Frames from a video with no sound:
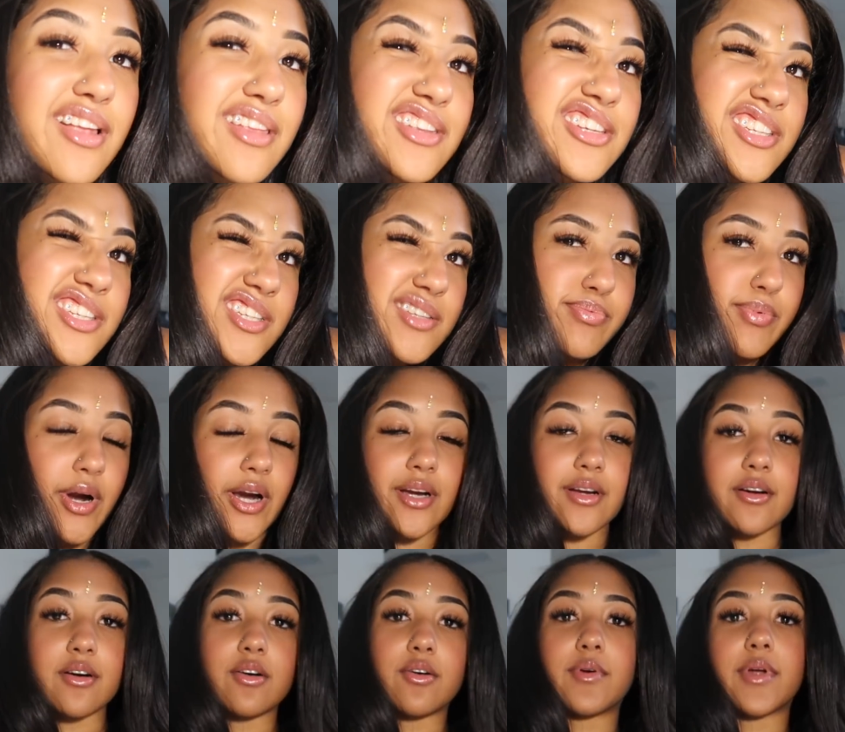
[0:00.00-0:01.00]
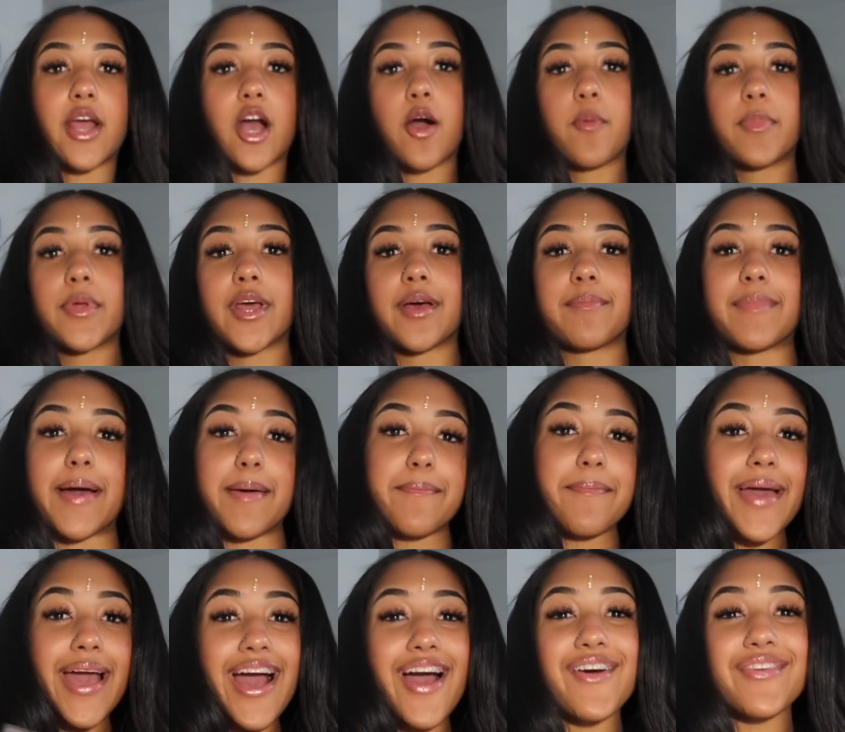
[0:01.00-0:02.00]
little sparkle when I open up my
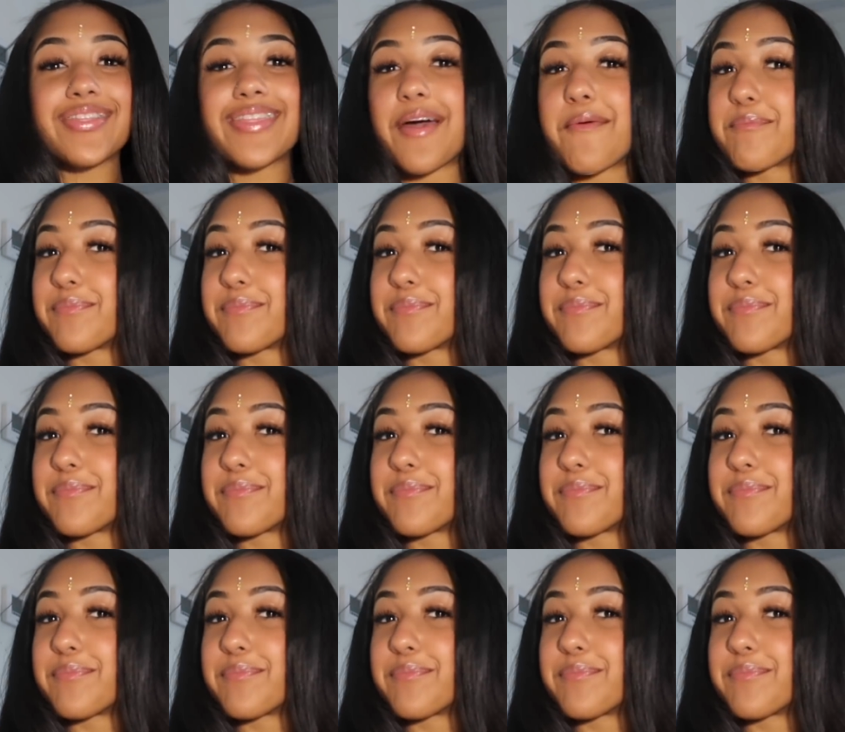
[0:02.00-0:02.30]
mouth.